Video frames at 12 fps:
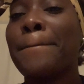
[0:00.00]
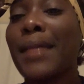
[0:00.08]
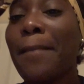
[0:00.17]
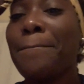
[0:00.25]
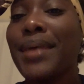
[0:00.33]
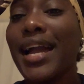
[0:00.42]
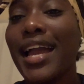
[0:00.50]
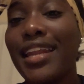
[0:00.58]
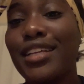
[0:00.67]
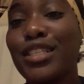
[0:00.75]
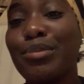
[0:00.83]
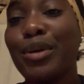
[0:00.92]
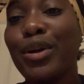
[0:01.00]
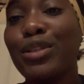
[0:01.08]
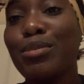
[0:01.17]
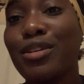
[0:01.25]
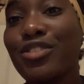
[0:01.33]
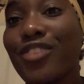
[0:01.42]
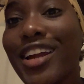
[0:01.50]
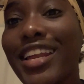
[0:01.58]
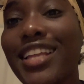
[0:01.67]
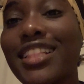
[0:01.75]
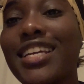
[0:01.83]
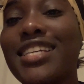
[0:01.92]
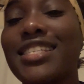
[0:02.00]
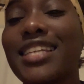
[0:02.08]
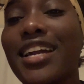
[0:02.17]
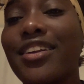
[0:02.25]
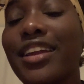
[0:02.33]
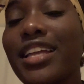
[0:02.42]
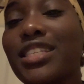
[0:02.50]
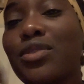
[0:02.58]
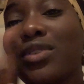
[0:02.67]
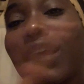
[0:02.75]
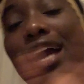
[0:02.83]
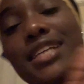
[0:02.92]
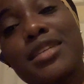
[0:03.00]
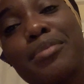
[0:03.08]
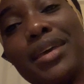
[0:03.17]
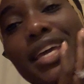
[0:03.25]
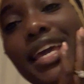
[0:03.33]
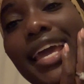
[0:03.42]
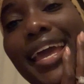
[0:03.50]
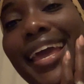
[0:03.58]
I'm back at it tomorrow. Tomorrow's Friday at least. Saturday I get to relax a bit.